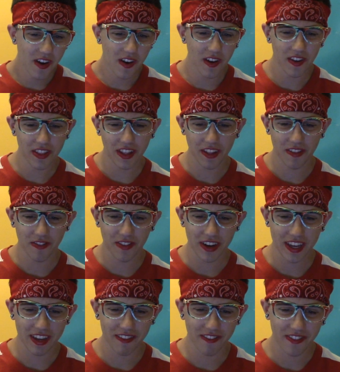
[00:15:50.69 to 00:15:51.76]
Oh, that's
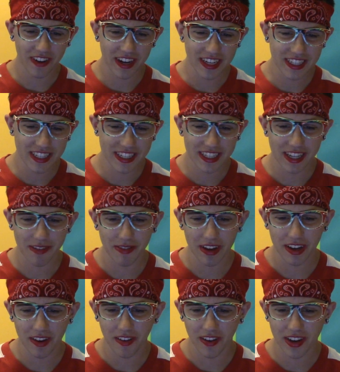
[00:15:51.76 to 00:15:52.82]
freaking priceless. I
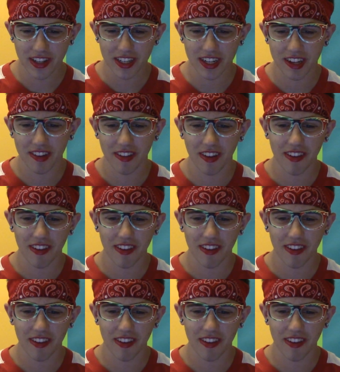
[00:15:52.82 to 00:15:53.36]
bet Corey took it